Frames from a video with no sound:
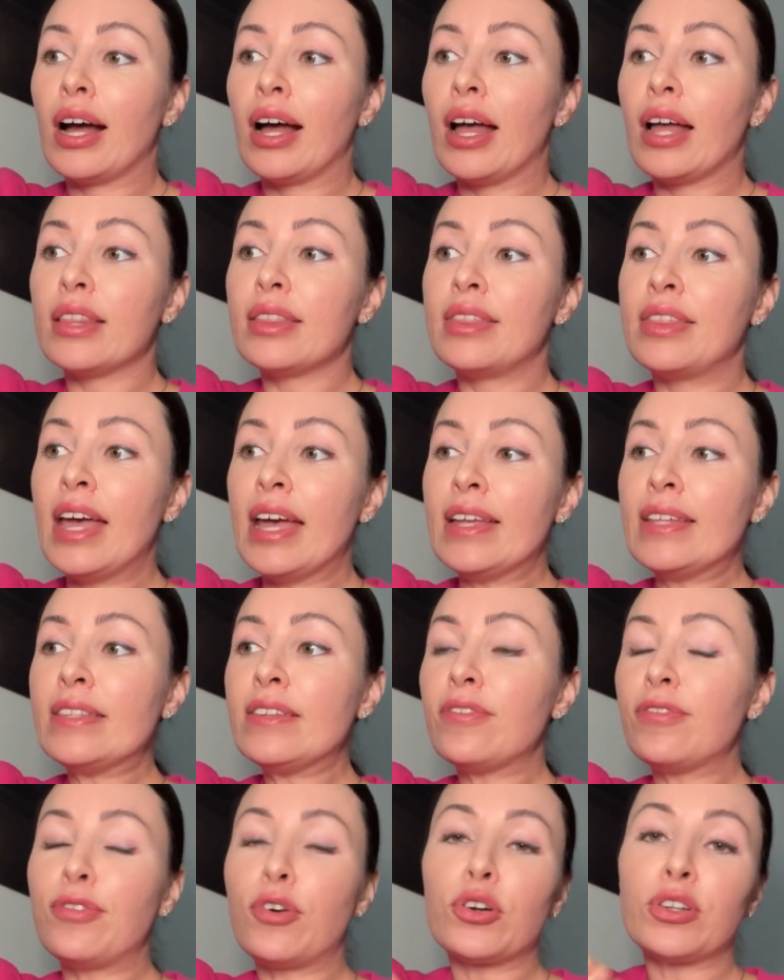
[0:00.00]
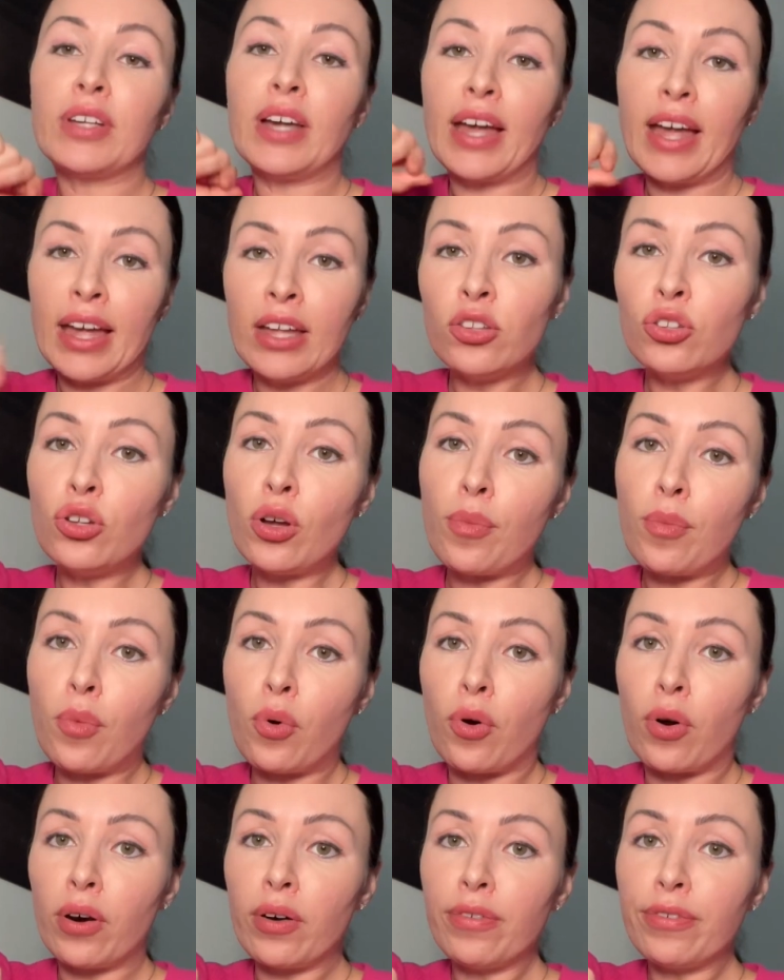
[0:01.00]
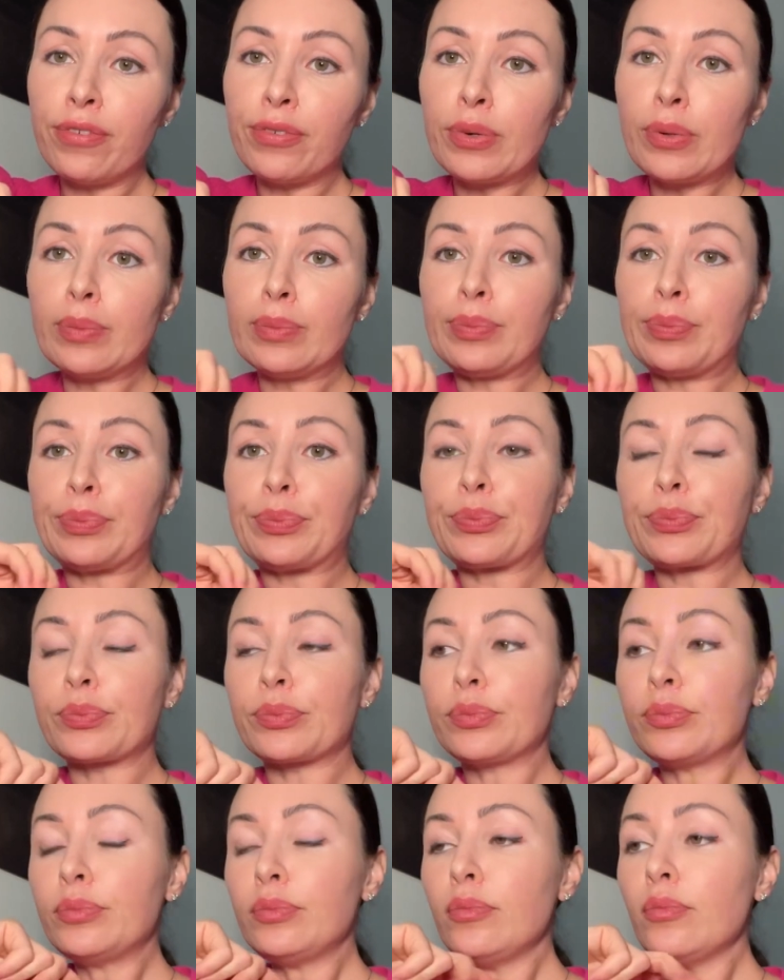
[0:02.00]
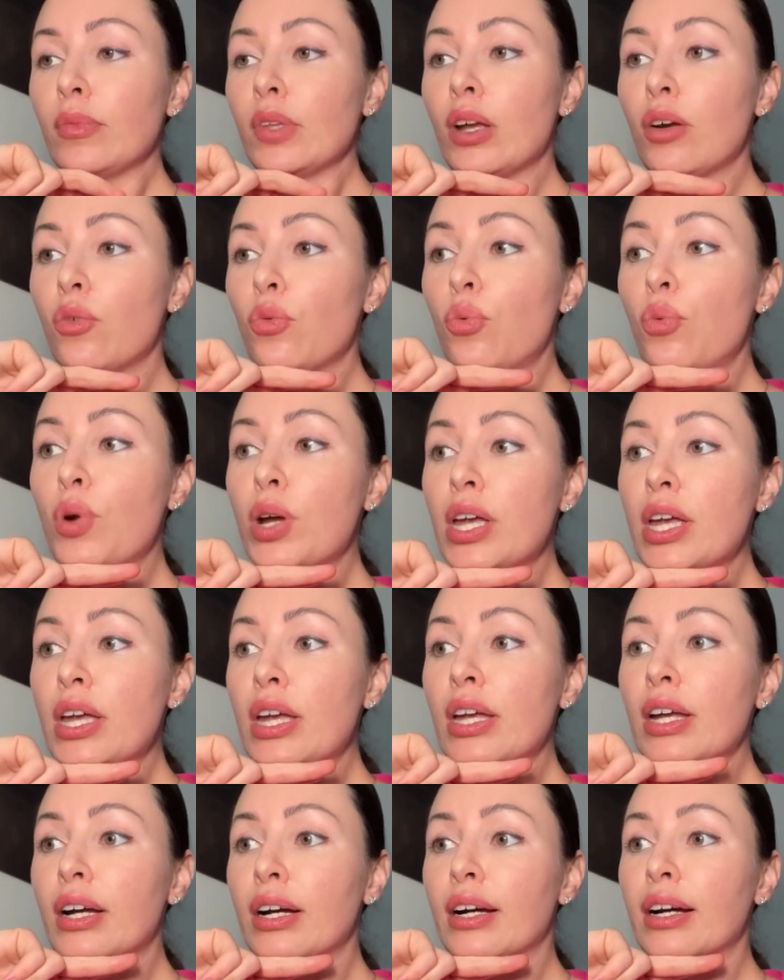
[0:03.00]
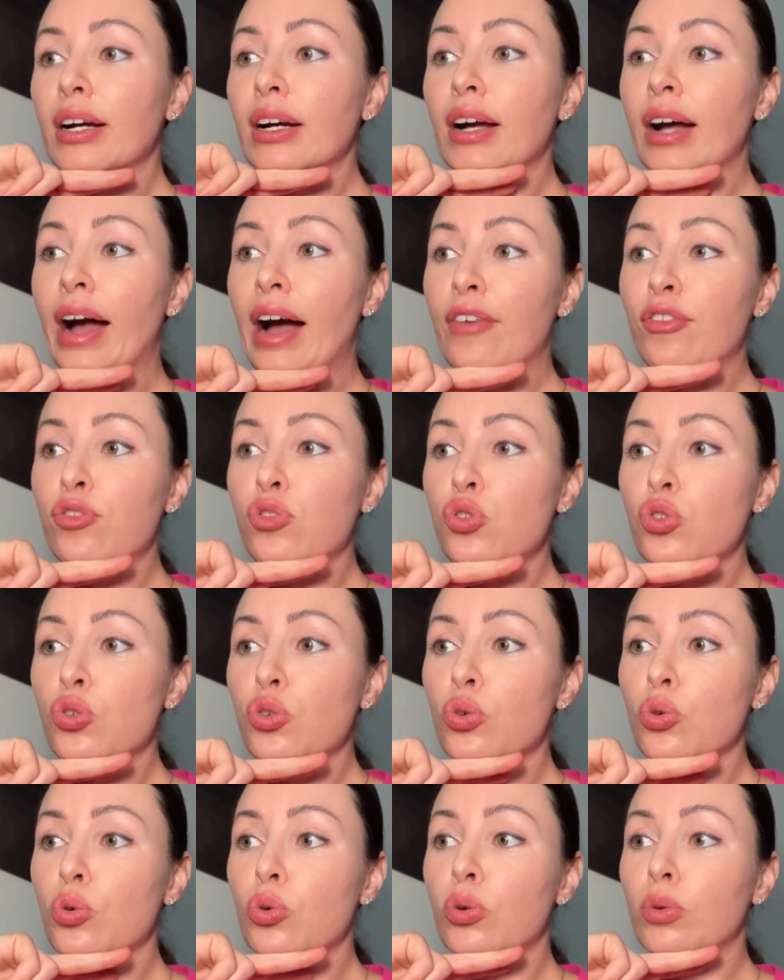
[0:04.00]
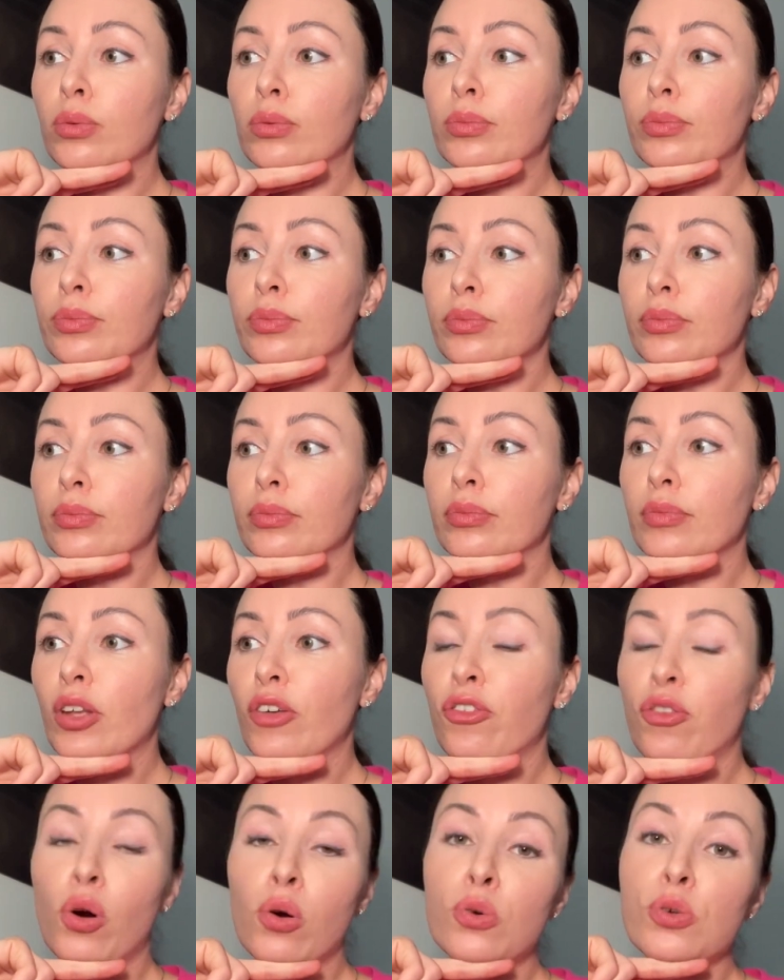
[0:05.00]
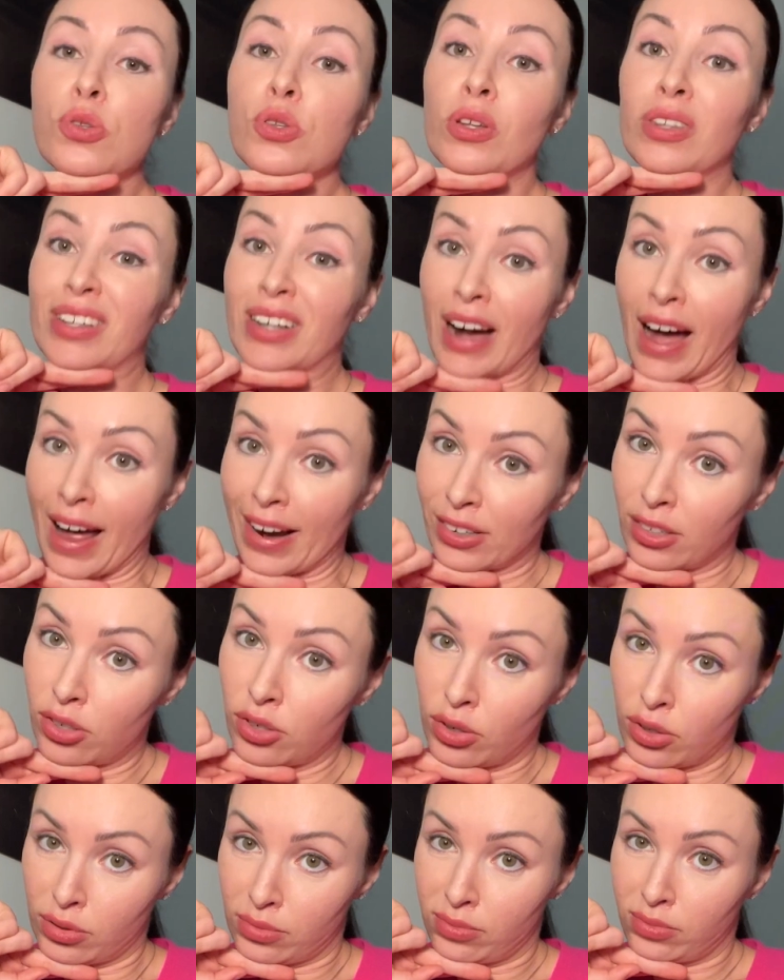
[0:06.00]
Then for the endomorph, we have to focus on cardio.